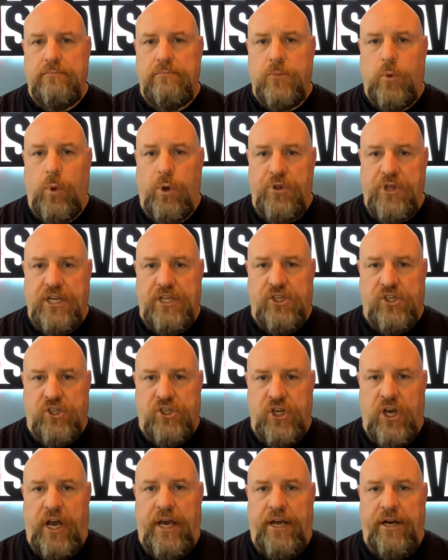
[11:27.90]
with his
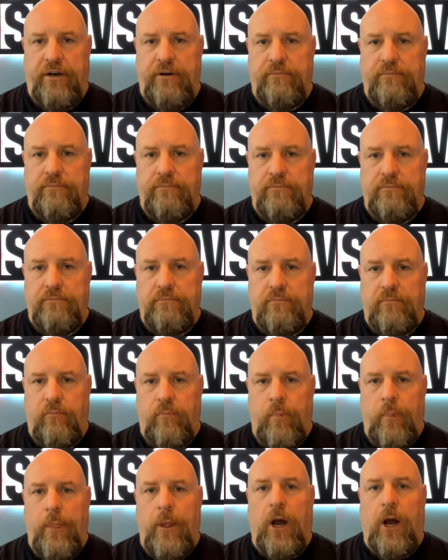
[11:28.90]
son,
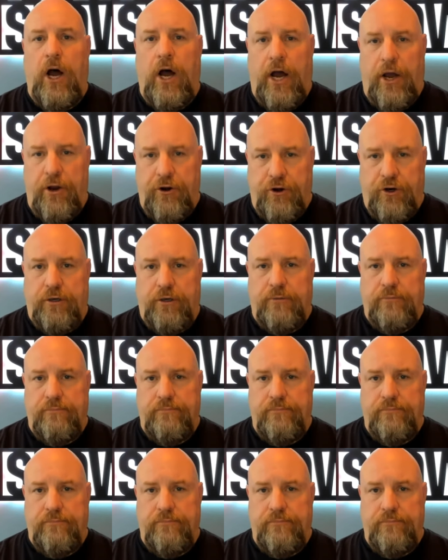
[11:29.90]
Hunter.